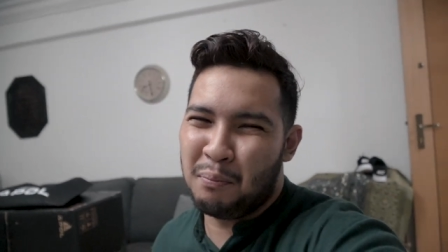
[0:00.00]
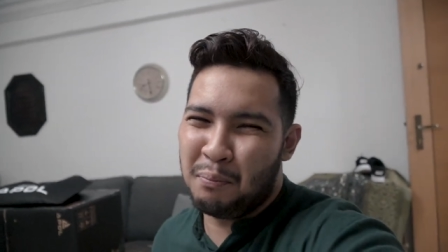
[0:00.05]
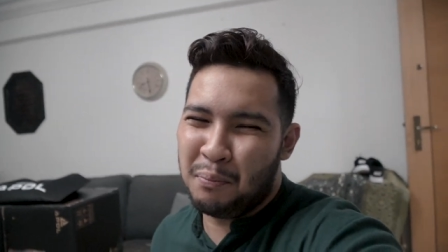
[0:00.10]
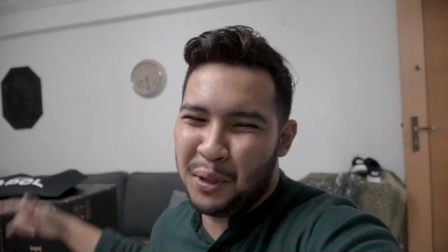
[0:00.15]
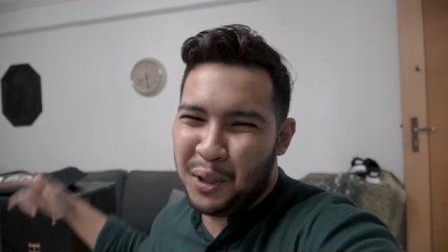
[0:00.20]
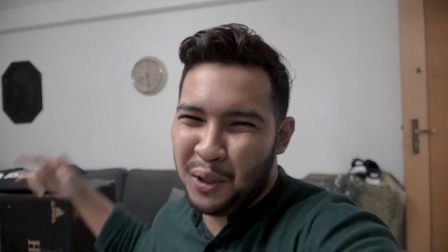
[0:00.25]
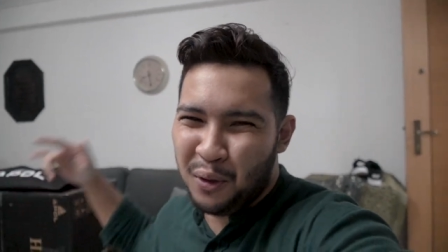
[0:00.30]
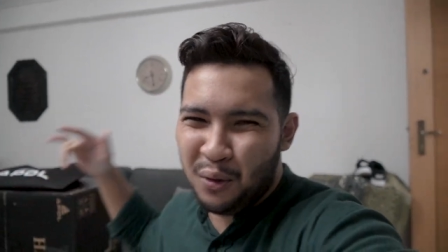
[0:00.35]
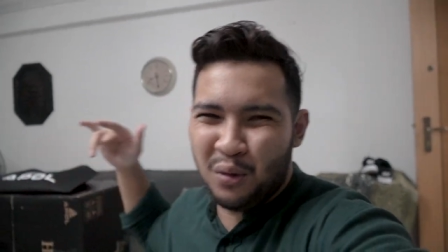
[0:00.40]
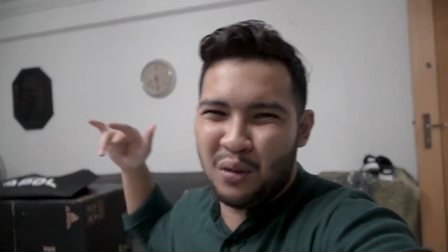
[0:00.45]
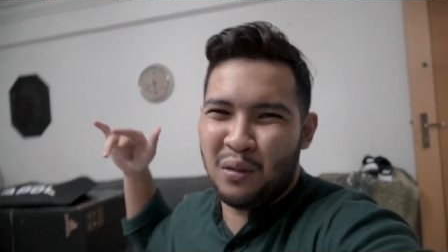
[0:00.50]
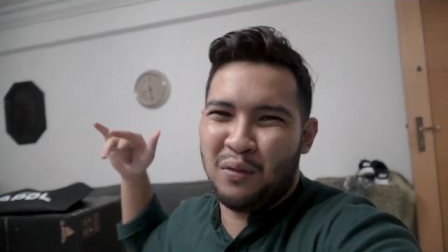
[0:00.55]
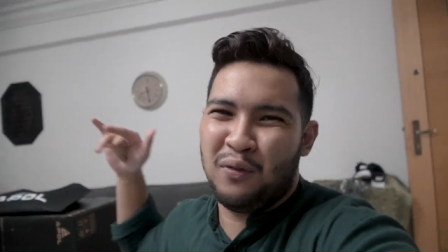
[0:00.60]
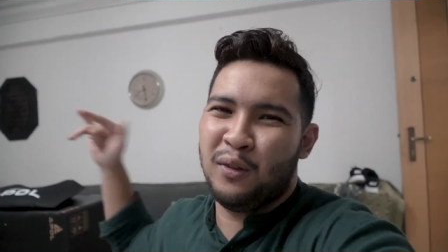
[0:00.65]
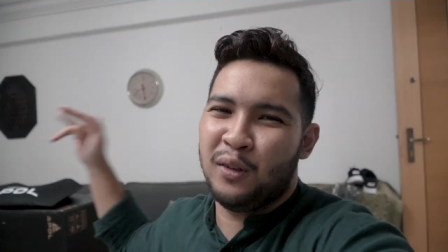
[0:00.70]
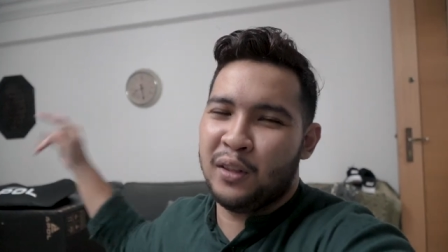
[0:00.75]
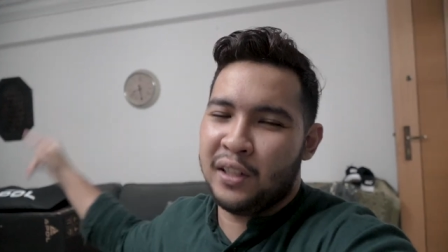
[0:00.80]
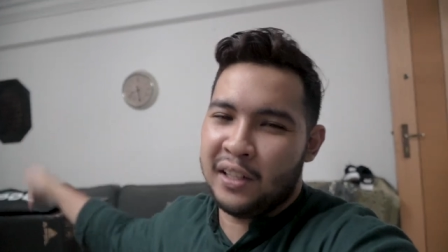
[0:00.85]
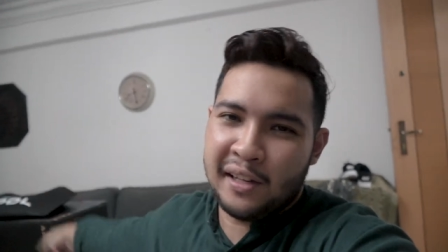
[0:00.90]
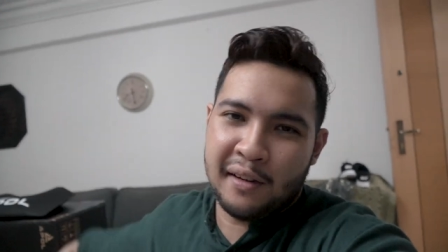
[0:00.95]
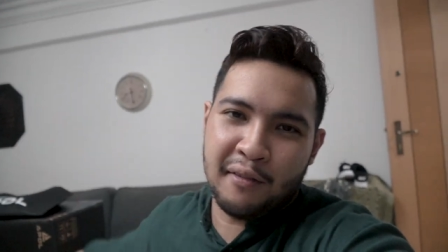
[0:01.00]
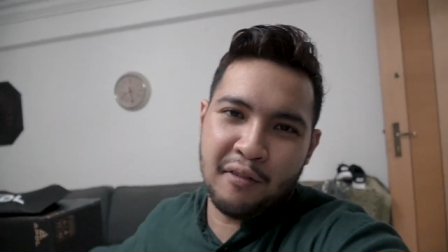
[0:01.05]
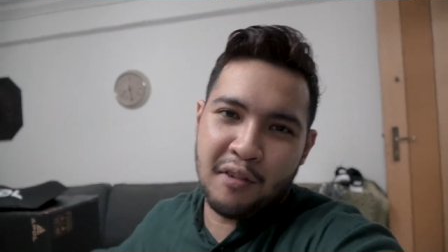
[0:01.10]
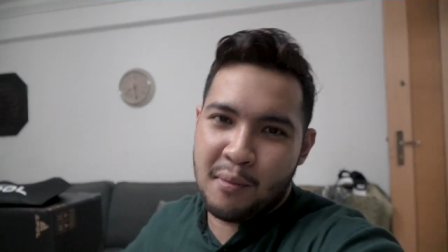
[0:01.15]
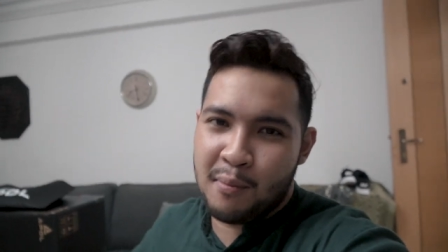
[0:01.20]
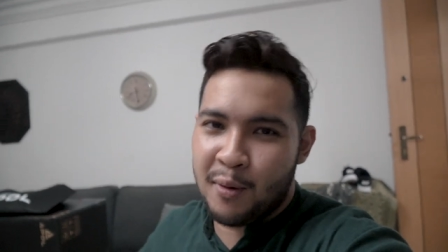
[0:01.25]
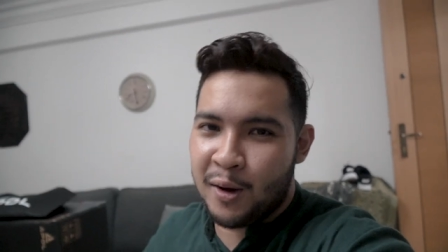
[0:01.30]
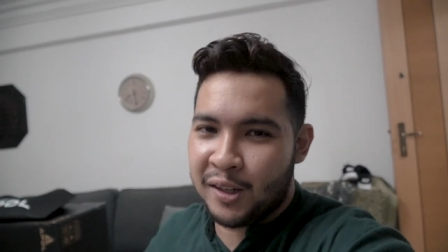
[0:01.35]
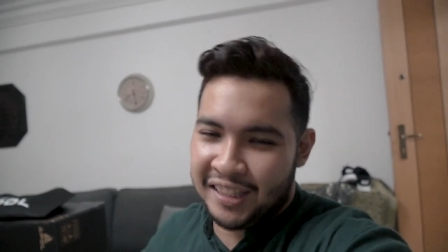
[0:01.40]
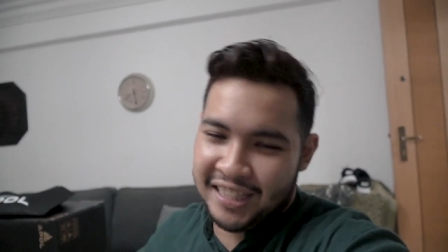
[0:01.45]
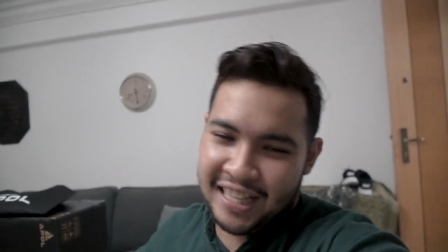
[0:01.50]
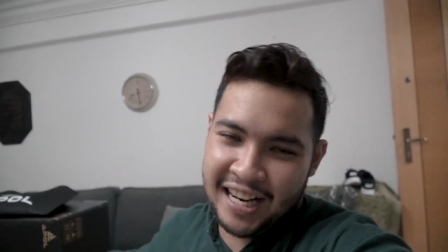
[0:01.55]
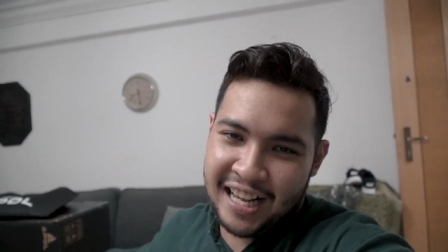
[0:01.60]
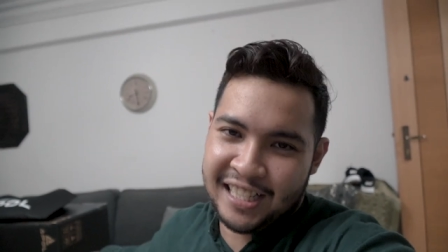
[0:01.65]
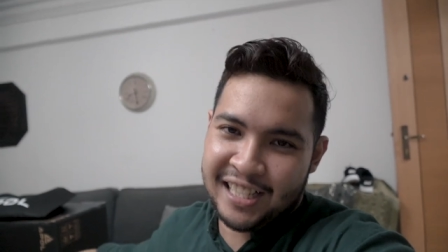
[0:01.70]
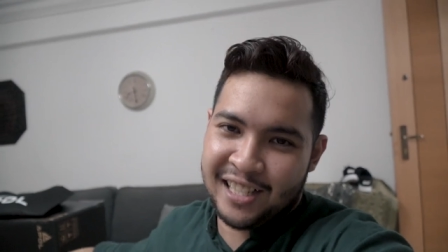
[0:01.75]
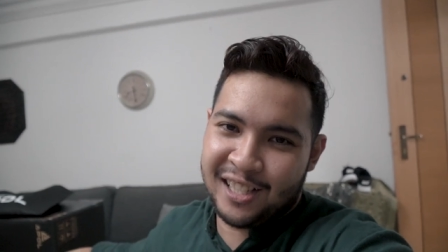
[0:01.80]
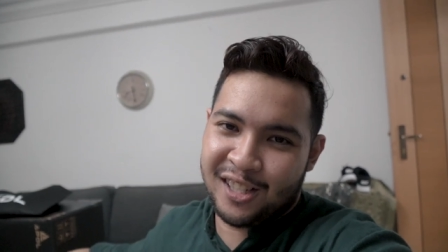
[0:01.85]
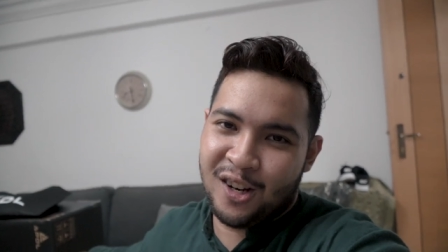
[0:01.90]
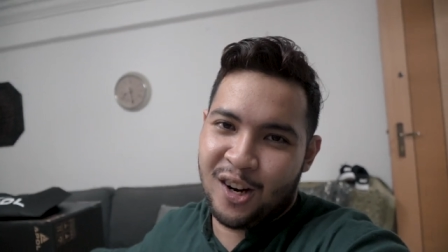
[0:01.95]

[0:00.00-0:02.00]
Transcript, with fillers: beautiful delivery box that I just